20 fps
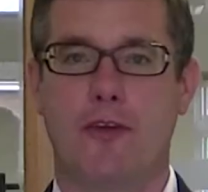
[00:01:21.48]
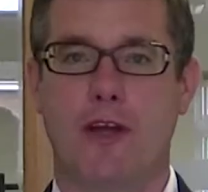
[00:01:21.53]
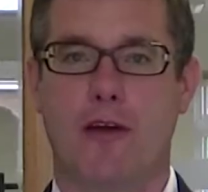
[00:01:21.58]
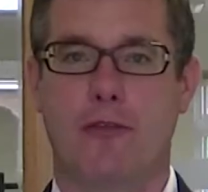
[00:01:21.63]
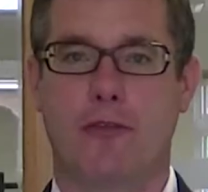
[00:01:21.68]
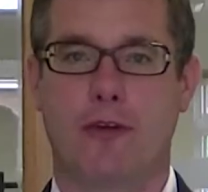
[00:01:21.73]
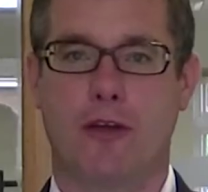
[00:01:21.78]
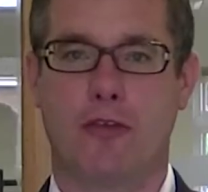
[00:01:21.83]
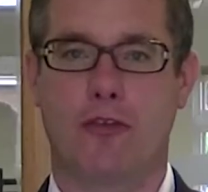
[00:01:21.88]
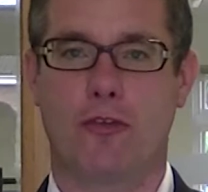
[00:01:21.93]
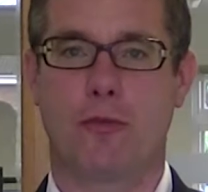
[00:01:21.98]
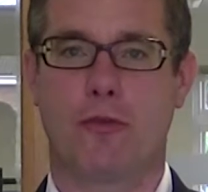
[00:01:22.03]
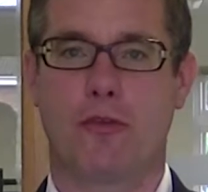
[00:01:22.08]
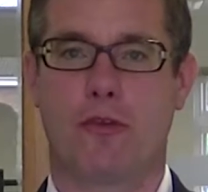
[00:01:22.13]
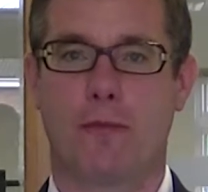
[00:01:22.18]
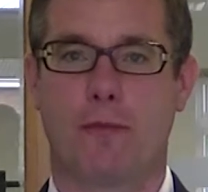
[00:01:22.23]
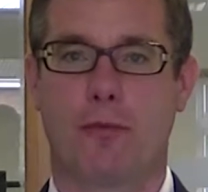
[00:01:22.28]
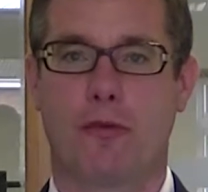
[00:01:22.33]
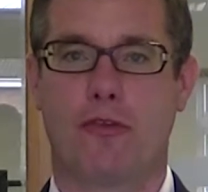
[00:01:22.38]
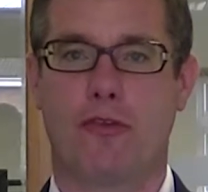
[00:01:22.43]
you have customers
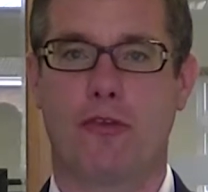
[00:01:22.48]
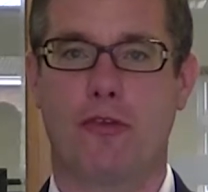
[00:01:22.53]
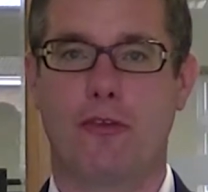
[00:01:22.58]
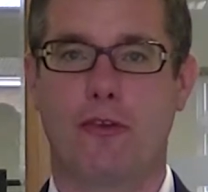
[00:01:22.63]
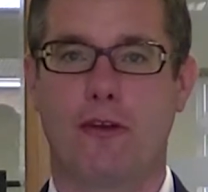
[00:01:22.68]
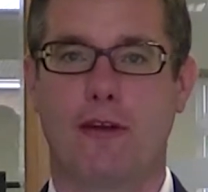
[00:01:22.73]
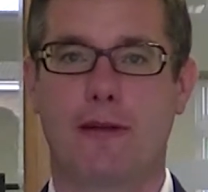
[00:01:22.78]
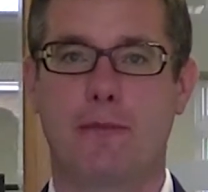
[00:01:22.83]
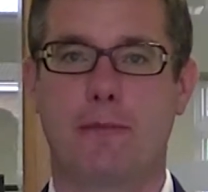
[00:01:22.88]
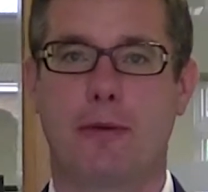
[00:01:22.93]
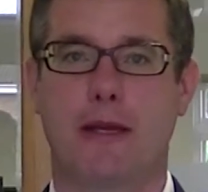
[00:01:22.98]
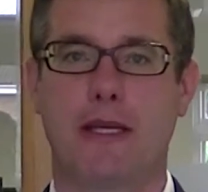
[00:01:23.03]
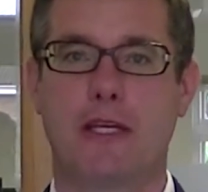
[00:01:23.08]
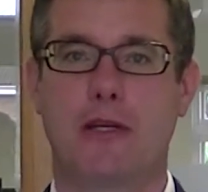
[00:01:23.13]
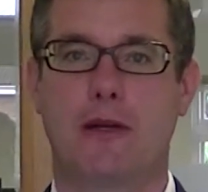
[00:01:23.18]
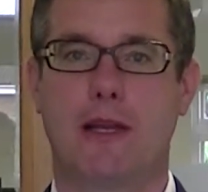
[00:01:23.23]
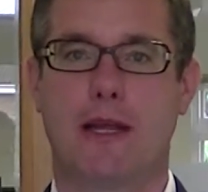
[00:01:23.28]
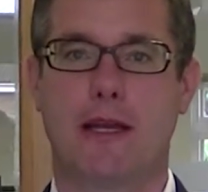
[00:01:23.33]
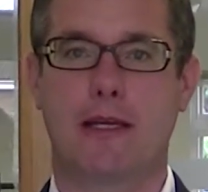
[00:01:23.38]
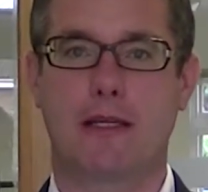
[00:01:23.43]
that persistently pay
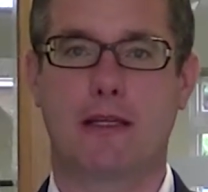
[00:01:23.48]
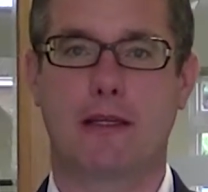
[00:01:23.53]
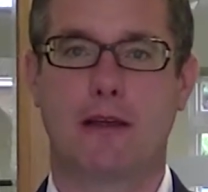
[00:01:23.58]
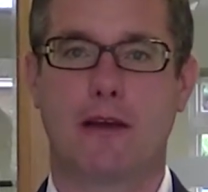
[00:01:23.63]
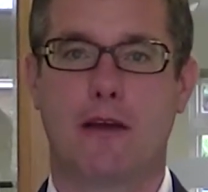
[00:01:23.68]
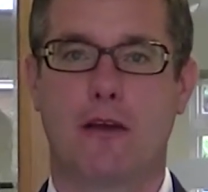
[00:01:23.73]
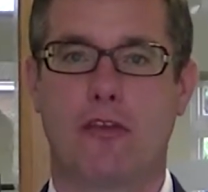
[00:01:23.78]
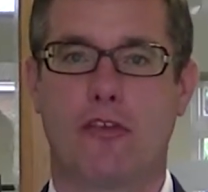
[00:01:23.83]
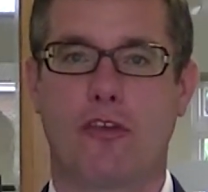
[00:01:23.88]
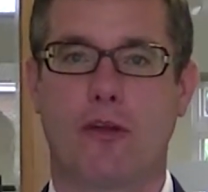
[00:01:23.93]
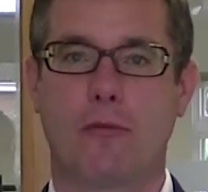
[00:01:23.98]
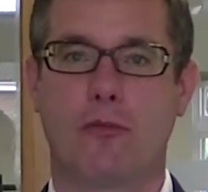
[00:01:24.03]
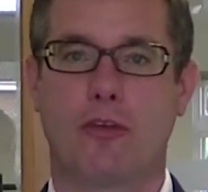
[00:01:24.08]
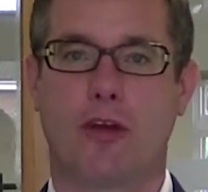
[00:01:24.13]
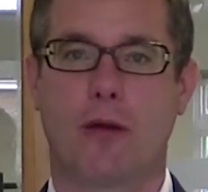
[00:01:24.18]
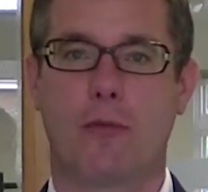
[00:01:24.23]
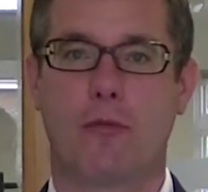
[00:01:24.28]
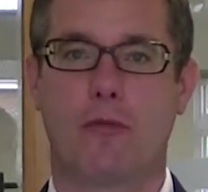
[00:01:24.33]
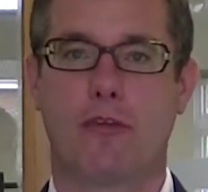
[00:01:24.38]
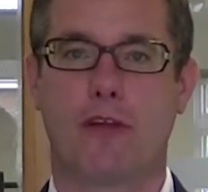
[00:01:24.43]
you late,
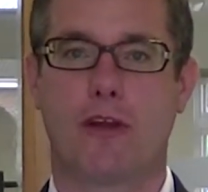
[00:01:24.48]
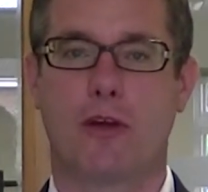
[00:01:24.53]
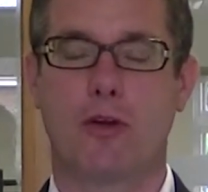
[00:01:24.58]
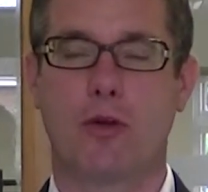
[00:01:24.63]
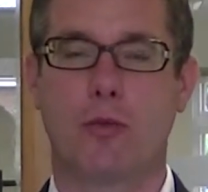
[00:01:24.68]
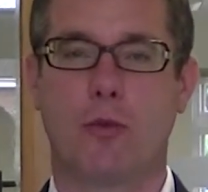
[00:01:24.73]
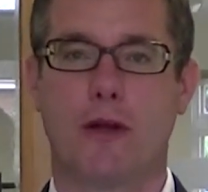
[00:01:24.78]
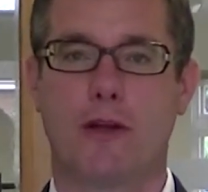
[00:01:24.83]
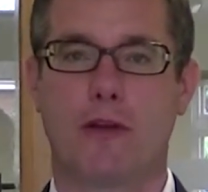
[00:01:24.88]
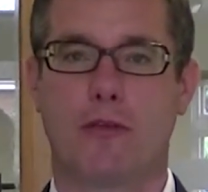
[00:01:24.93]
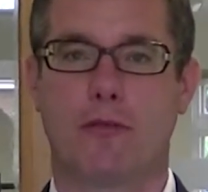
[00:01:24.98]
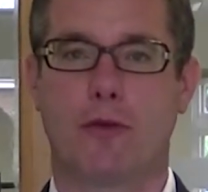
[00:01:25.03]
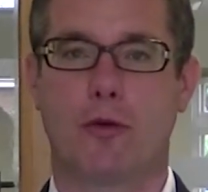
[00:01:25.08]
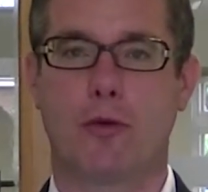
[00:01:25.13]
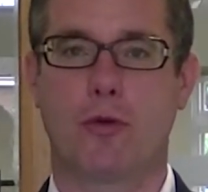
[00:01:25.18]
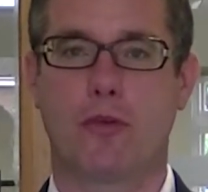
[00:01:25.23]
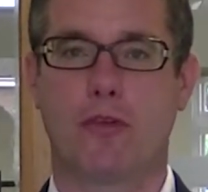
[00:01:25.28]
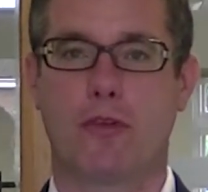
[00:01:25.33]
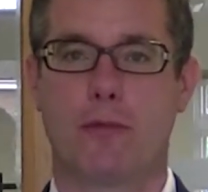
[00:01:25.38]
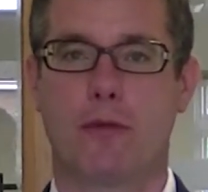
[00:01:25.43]
sometimes the only way to
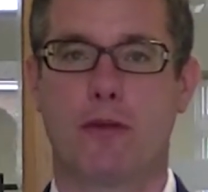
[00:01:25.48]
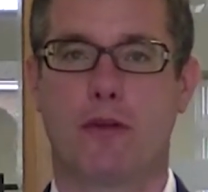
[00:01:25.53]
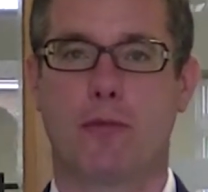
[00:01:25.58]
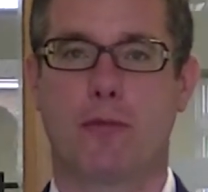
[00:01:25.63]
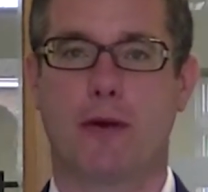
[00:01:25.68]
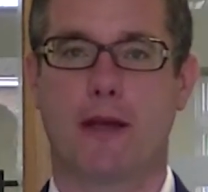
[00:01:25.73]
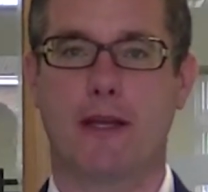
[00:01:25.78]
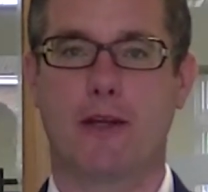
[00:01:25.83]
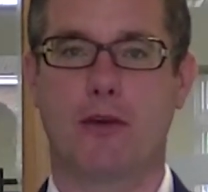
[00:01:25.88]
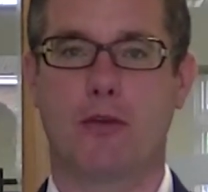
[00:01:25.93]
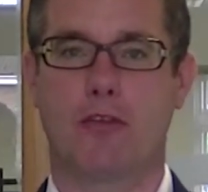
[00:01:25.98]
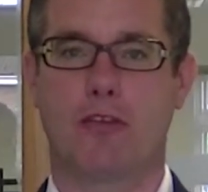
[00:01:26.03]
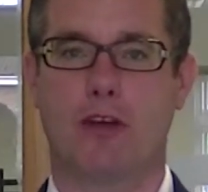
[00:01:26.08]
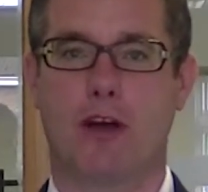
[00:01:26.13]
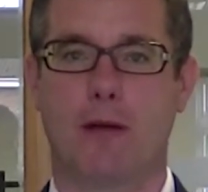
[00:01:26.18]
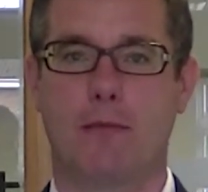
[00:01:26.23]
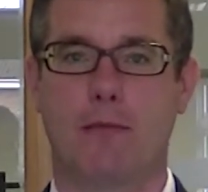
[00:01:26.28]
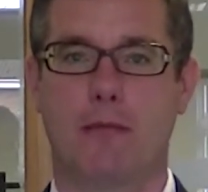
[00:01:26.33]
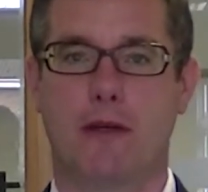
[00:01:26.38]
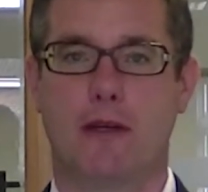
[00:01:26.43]
focus them into paying on
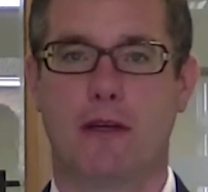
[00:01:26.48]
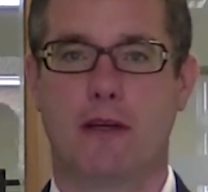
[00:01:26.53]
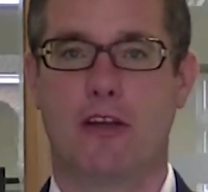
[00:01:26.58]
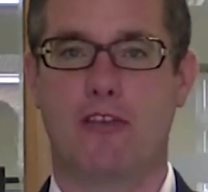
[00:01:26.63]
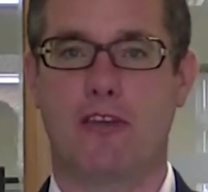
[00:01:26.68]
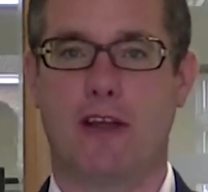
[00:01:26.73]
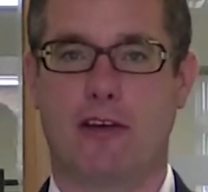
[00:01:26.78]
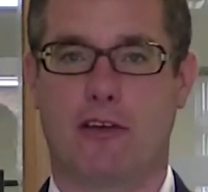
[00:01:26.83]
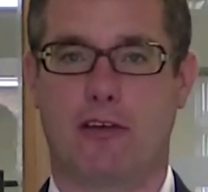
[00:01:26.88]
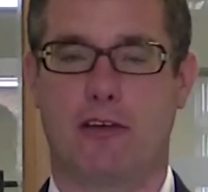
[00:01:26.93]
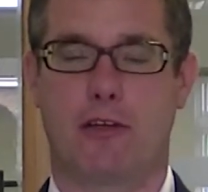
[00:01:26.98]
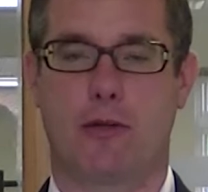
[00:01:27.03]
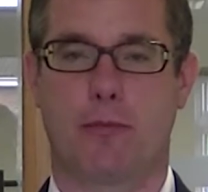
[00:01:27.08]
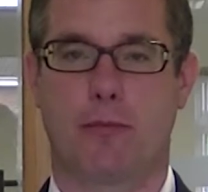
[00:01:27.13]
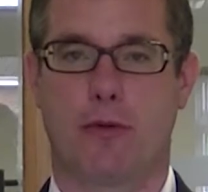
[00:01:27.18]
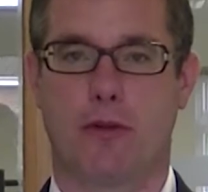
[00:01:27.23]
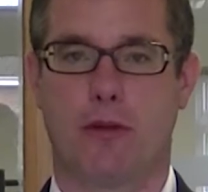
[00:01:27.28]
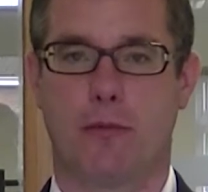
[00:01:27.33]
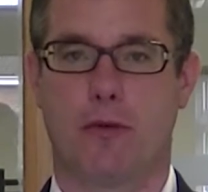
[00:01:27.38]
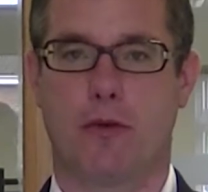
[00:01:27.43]
time is actually to
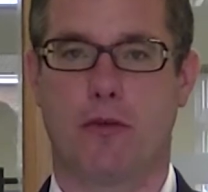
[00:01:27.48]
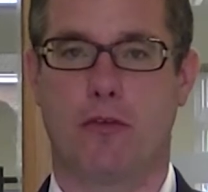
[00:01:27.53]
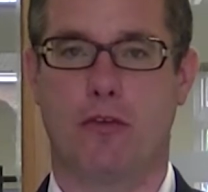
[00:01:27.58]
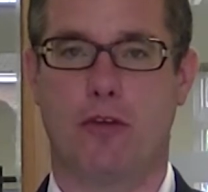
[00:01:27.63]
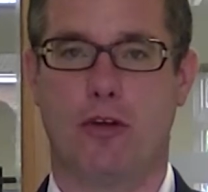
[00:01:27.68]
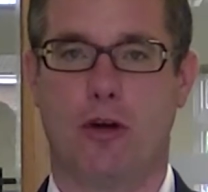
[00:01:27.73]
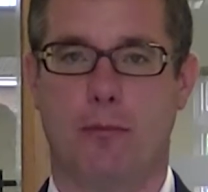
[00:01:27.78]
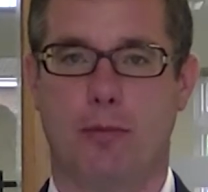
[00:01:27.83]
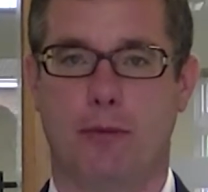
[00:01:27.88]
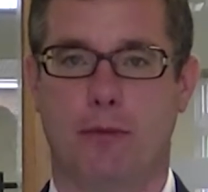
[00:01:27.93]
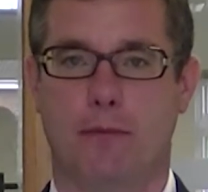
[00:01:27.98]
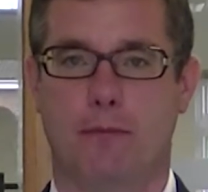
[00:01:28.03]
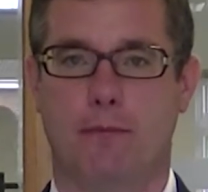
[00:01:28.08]
put them on stop.